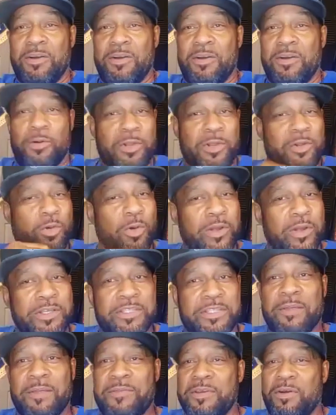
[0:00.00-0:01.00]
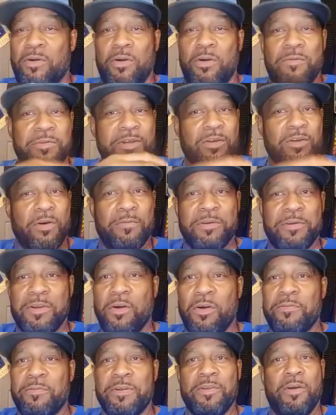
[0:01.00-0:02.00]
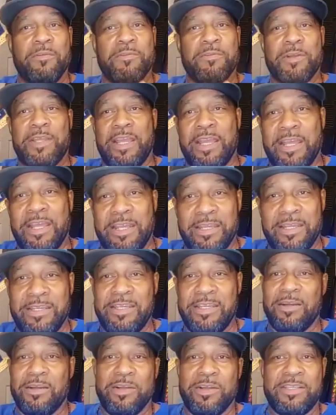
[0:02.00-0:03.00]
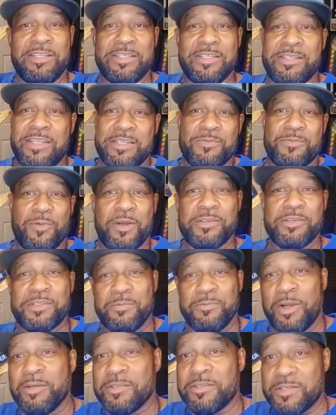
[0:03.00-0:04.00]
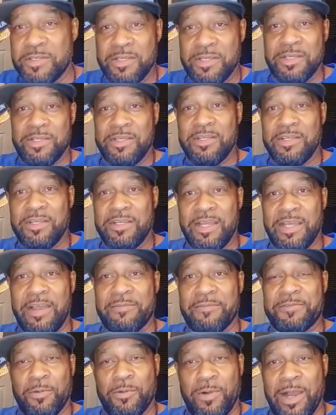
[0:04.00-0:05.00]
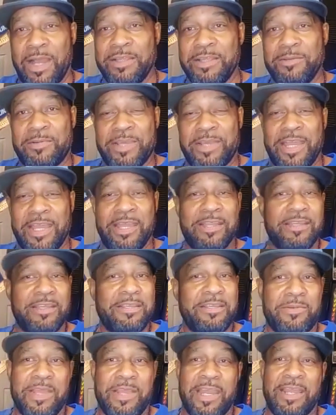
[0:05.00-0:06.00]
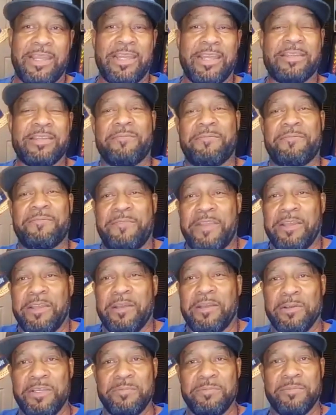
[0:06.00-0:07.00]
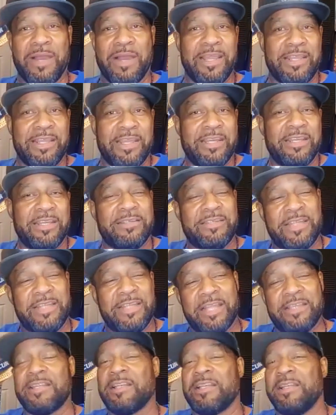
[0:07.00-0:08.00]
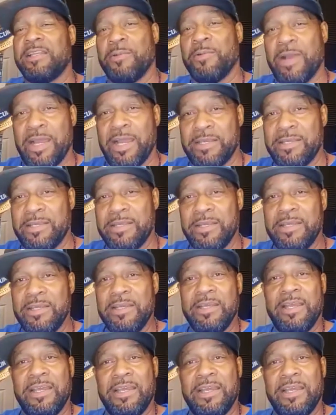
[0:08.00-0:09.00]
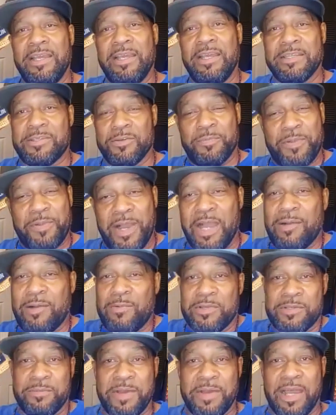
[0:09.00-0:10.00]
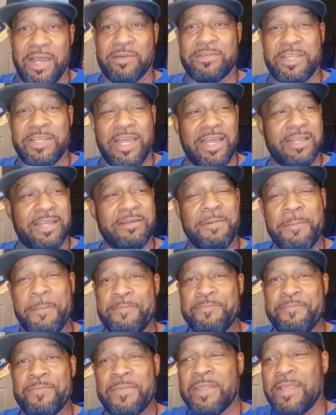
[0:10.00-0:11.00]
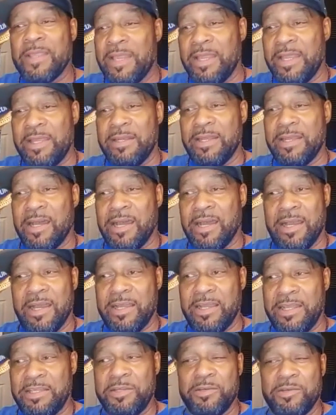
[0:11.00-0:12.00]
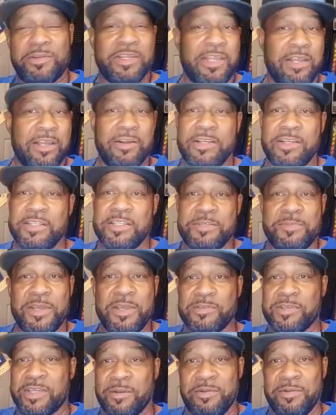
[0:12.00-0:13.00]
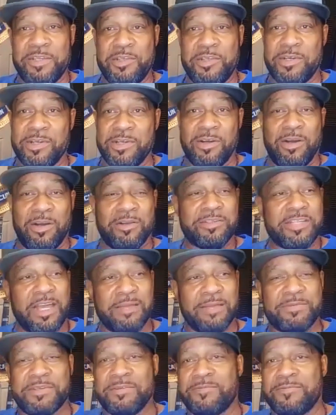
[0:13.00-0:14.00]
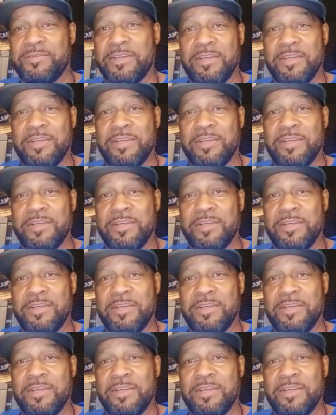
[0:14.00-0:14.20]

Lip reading: recording something over and over and over and over again, and it just gets worse and worse. After a while, you can't get the feel, and you might get it technically right. And so Pac was about that, and you could hear it in his music. I mean, you hear all types of